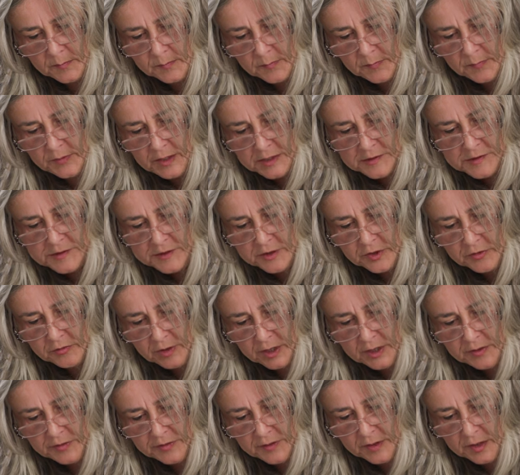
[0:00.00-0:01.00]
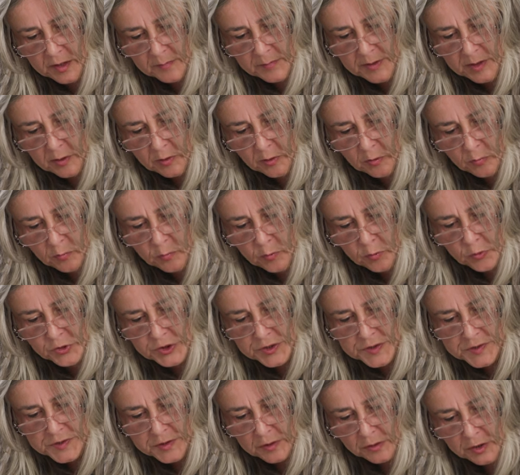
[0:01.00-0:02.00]
But that's the great thing about a
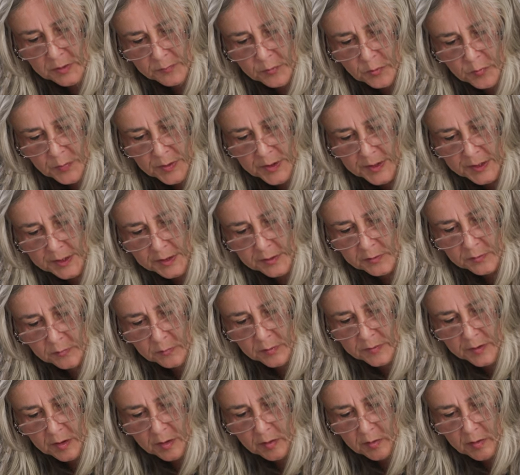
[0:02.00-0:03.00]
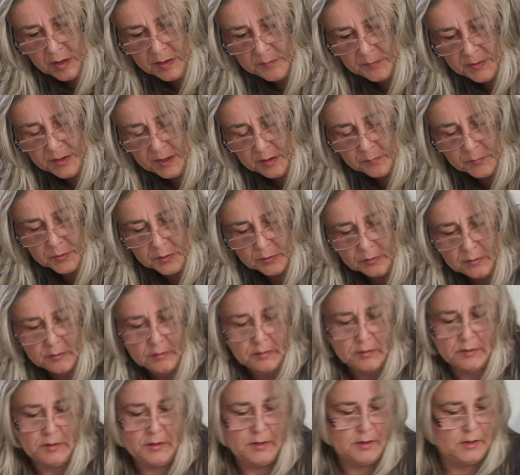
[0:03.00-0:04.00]
water-soluble paint with a high pigment
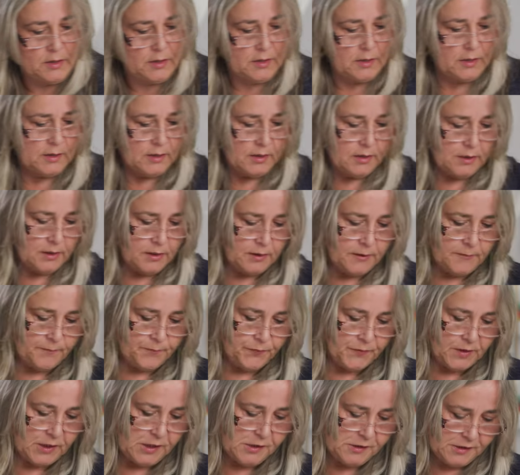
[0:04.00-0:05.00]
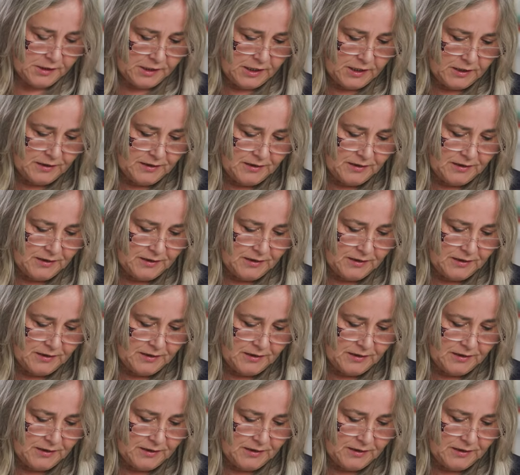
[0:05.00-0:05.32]
is